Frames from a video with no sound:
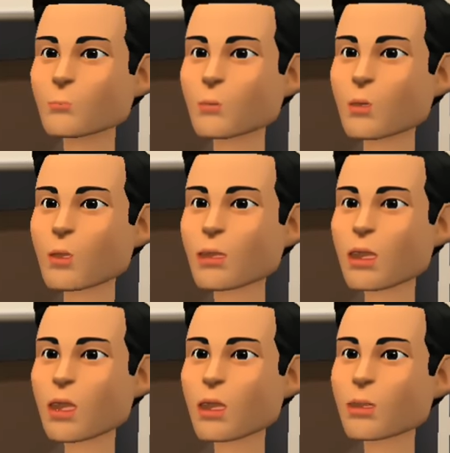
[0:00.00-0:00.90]
An
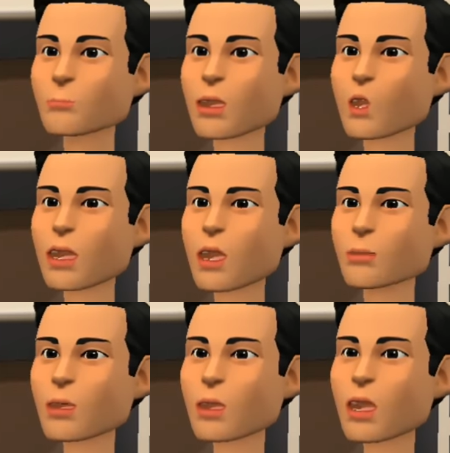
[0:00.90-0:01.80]
anesthetic spray will
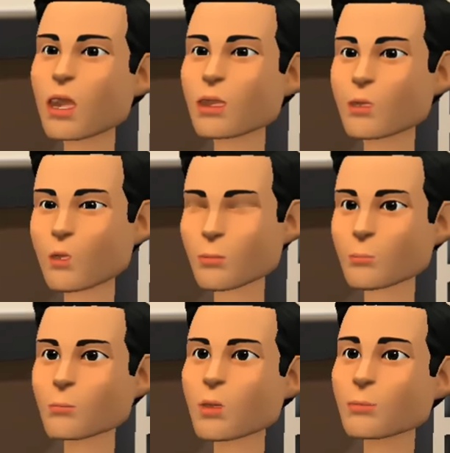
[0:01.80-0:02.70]
numb his throat
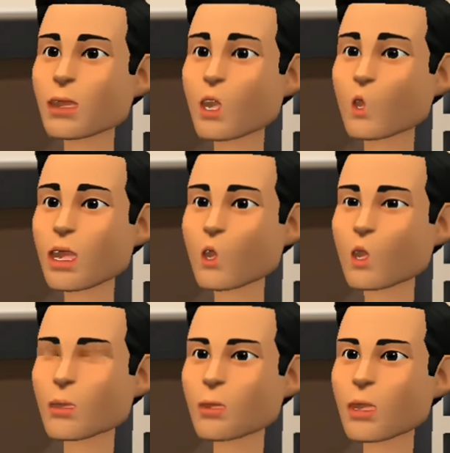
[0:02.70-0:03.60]
and a mouth guard
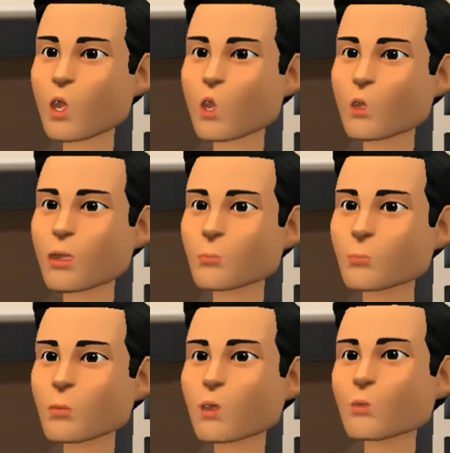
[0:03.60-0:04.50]
will be used
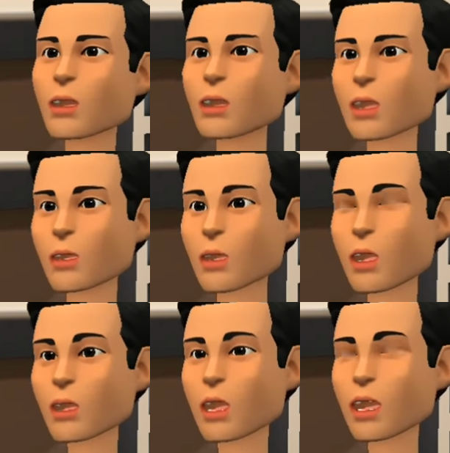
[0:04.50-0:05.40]
to protect his
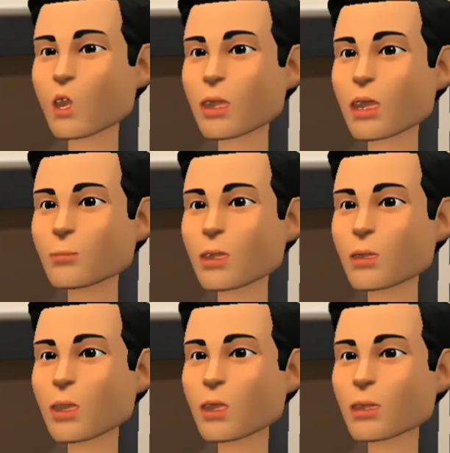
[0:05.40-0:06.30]
teeth during the
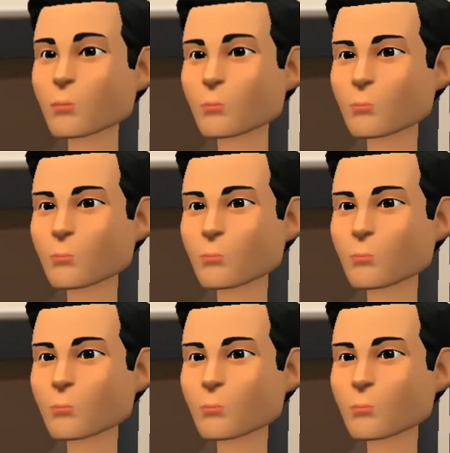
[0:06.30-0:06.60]
procedure.